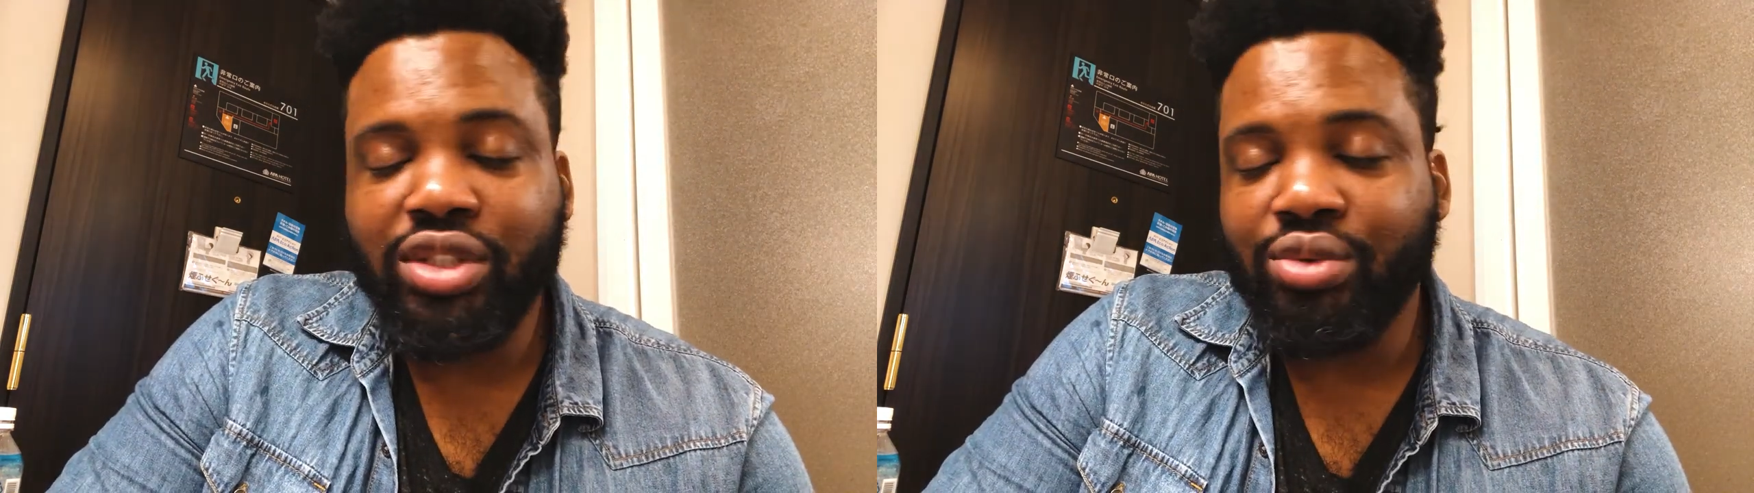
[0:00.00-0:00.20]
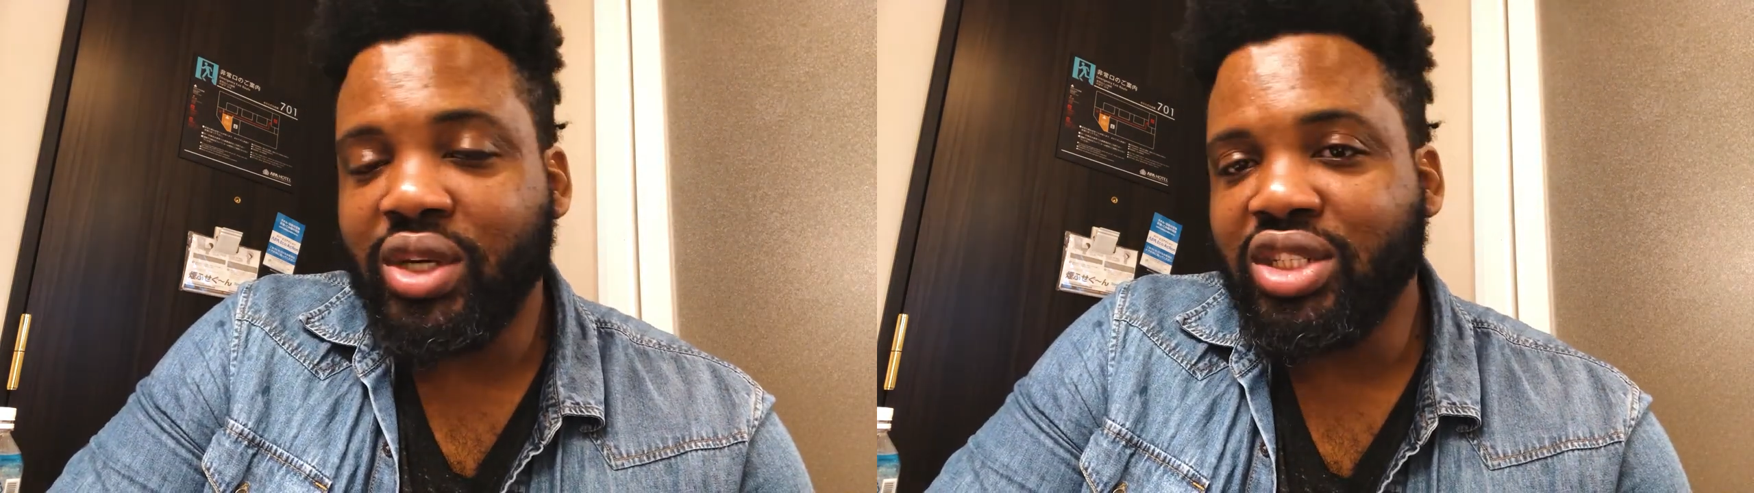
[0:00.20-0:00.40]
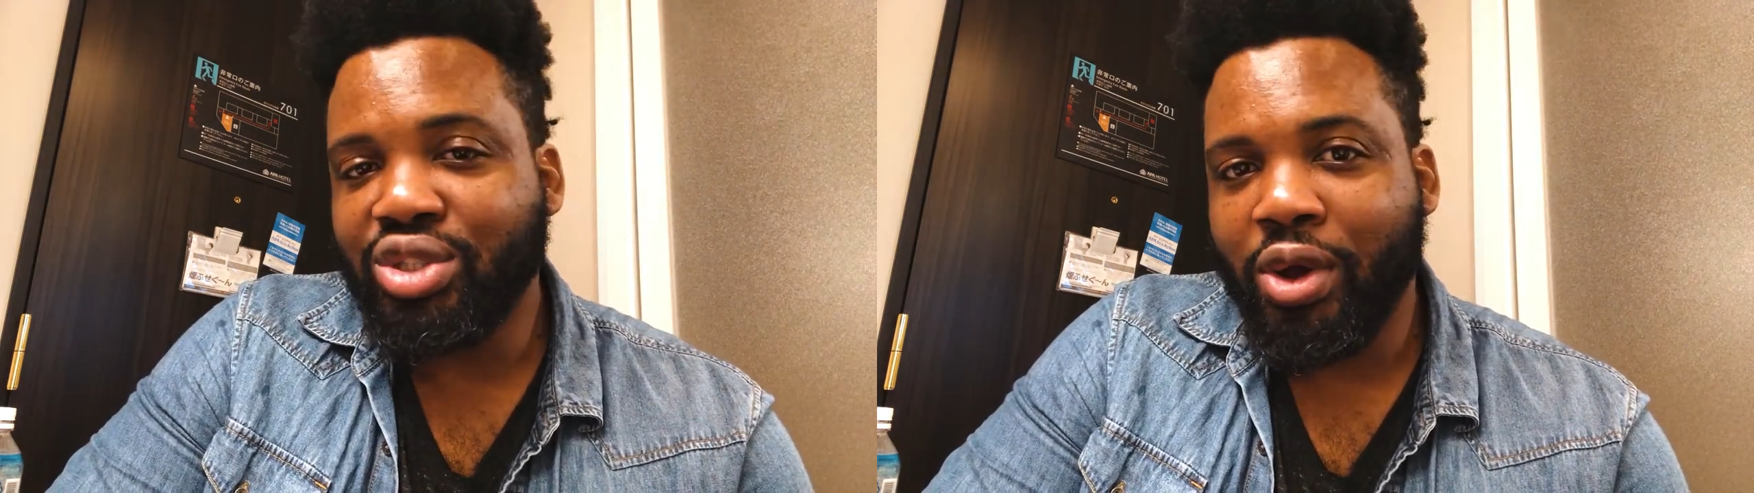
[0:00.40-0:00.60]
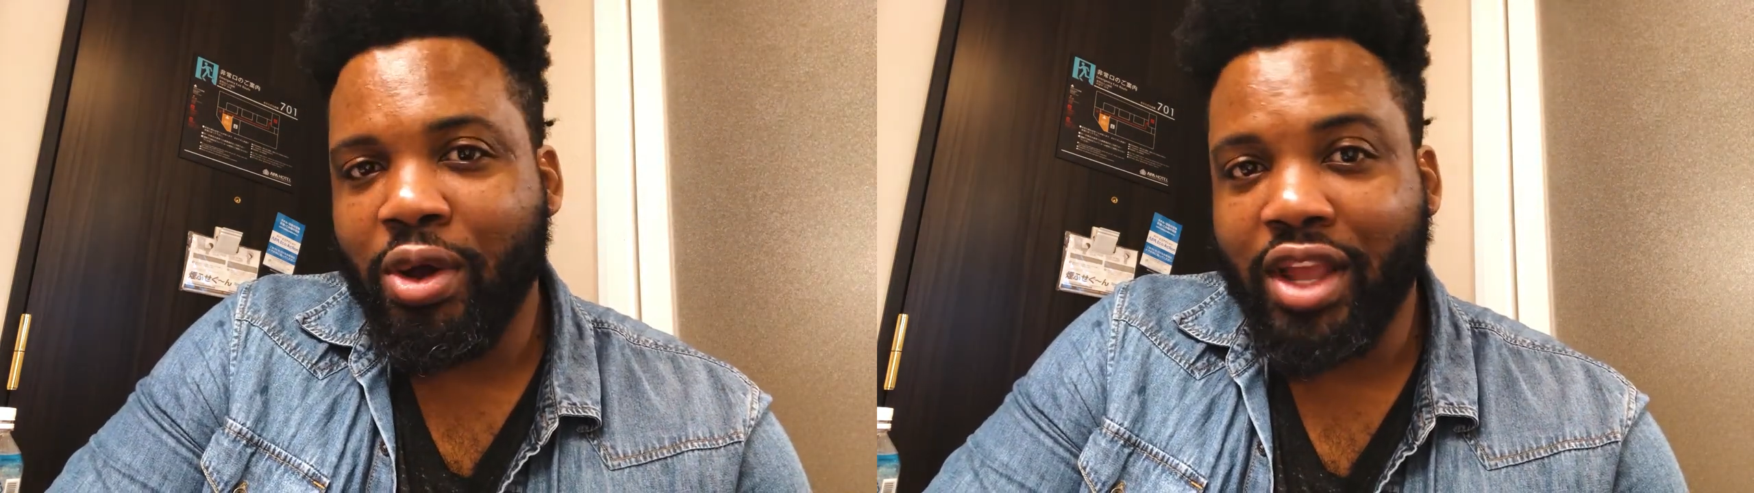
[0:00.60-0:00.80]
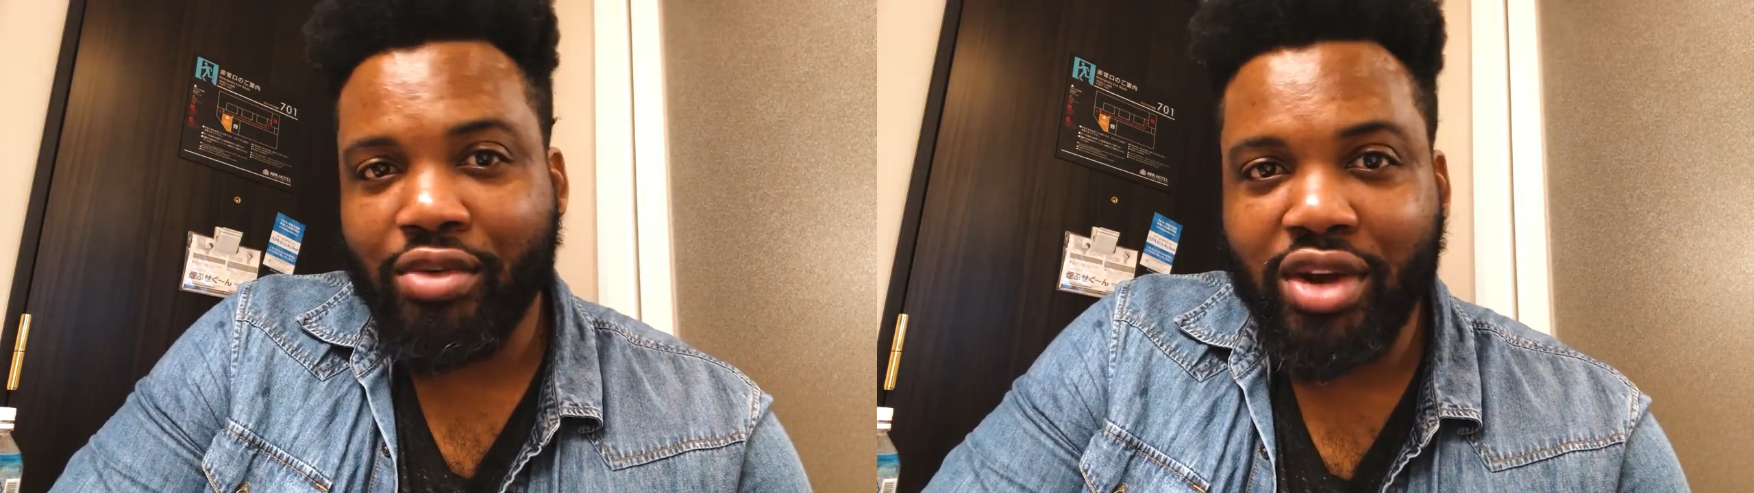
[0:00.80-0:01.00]
That was really
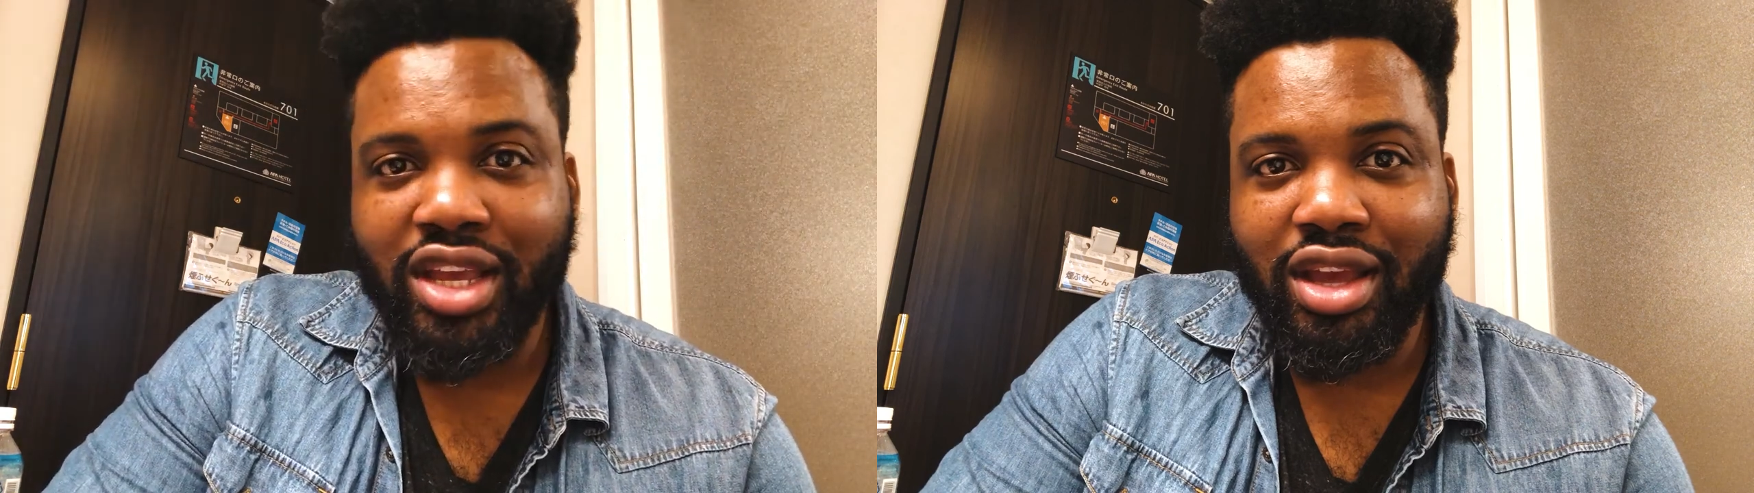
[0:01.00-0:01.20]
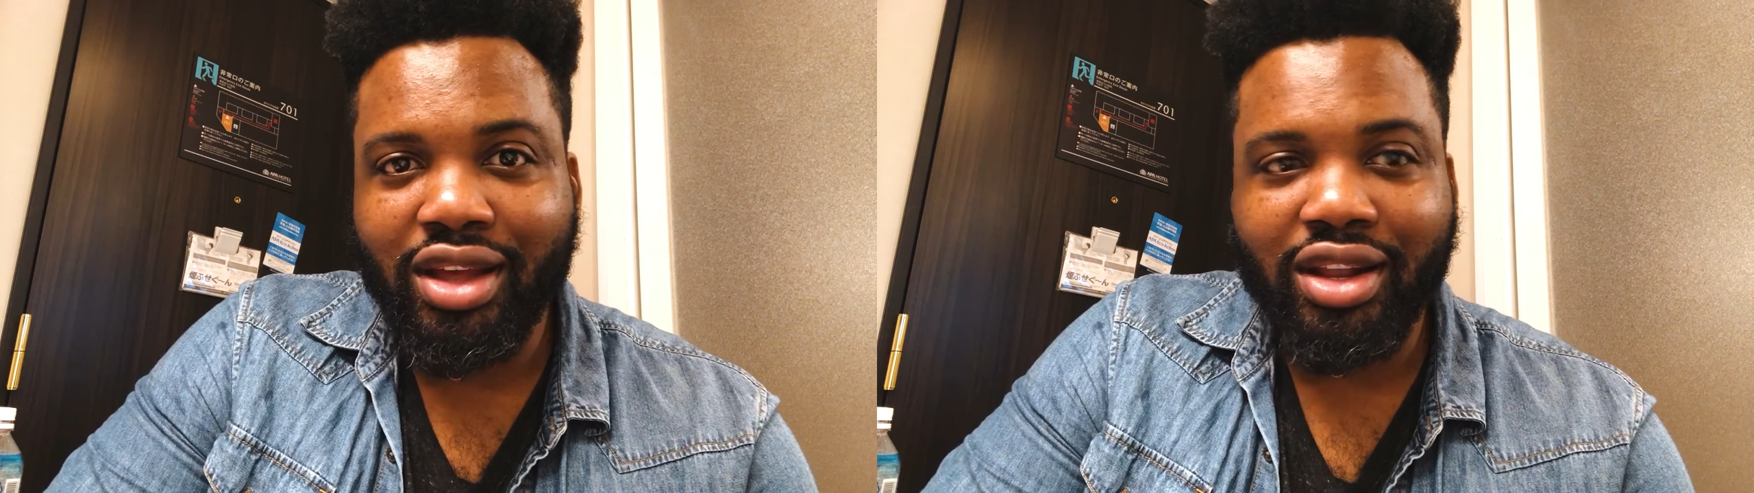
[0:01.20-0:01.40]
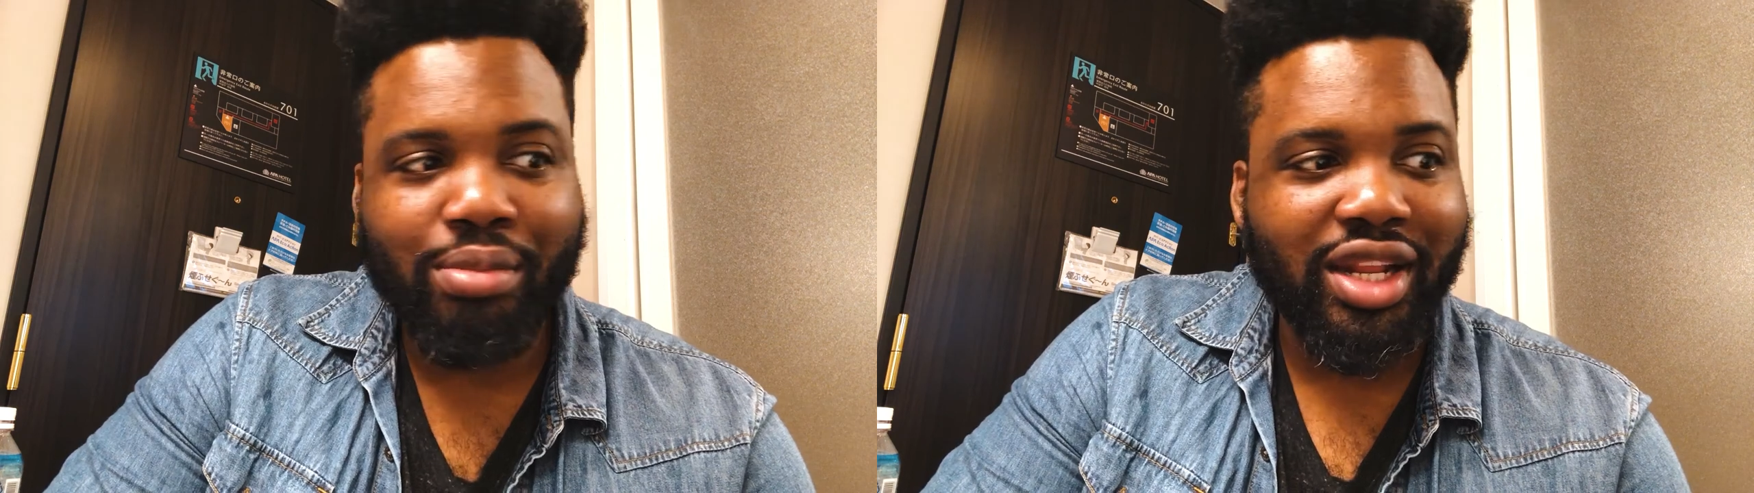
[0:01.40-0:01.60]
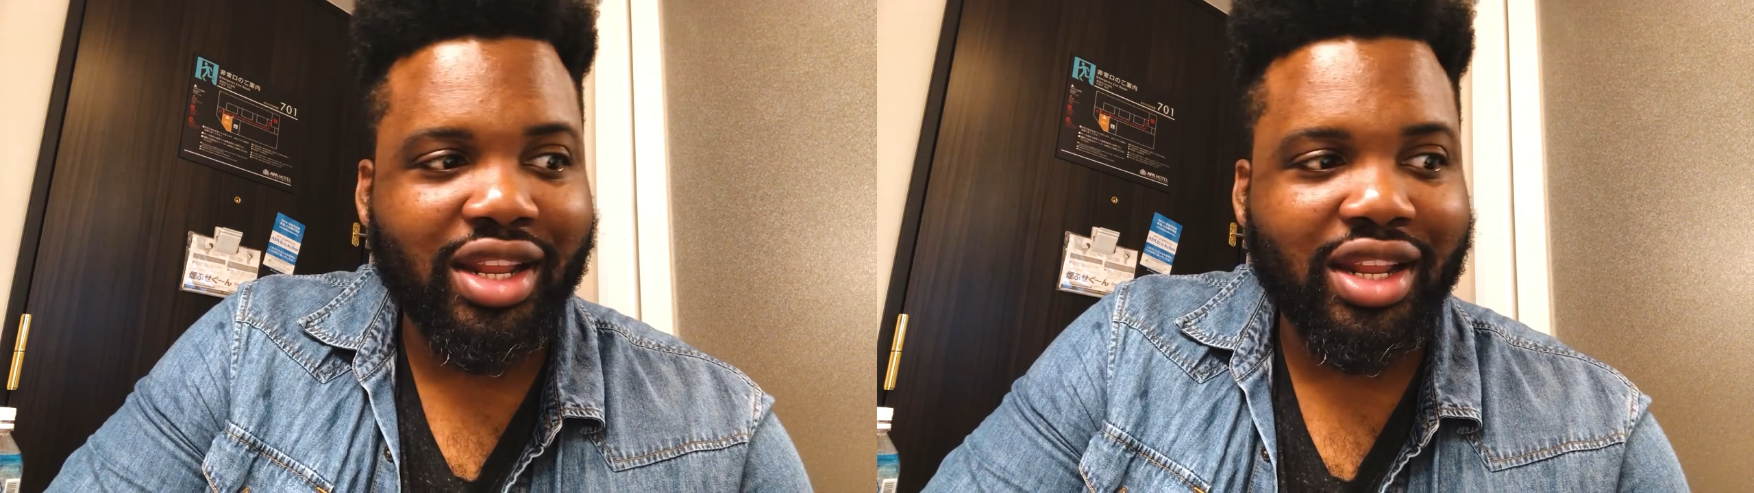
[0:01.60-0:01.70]
strong and really good,